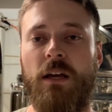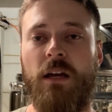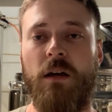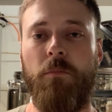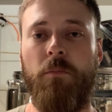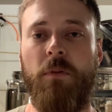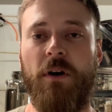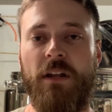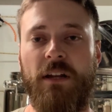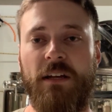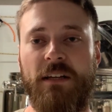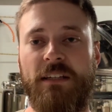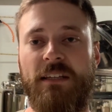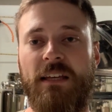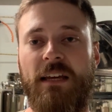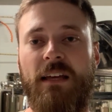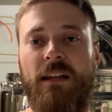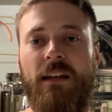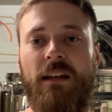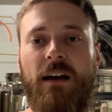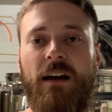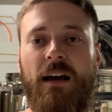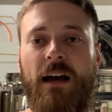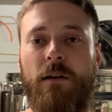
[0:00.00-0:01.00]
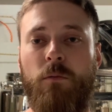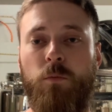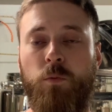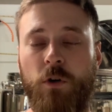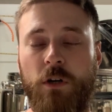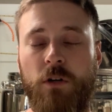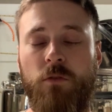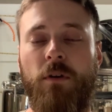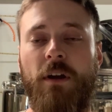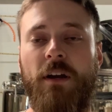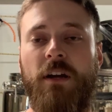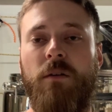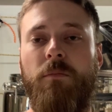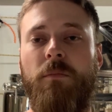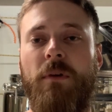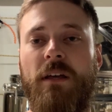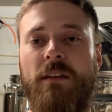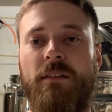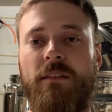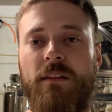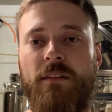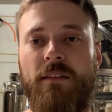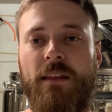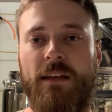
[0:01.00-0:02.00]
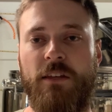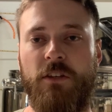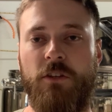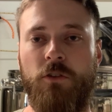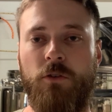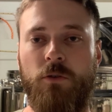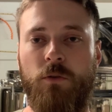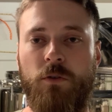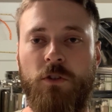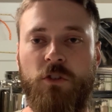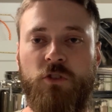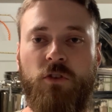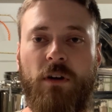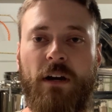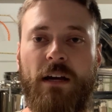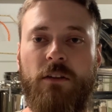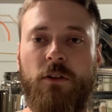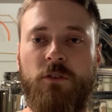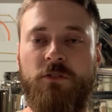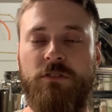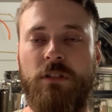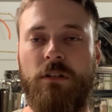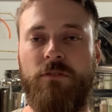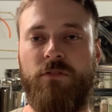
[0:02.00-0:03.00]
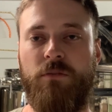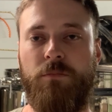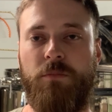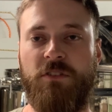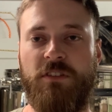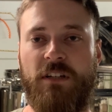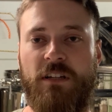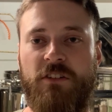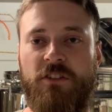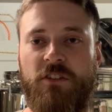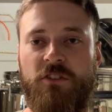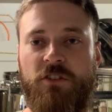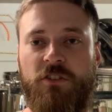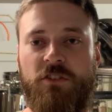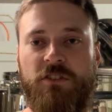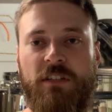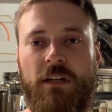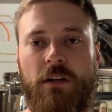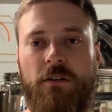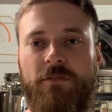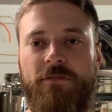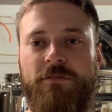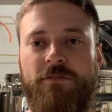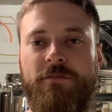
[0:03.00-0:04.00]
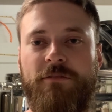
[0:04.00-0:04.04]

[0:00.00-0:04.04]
But again, I would recommend that you try those different percentages yourself.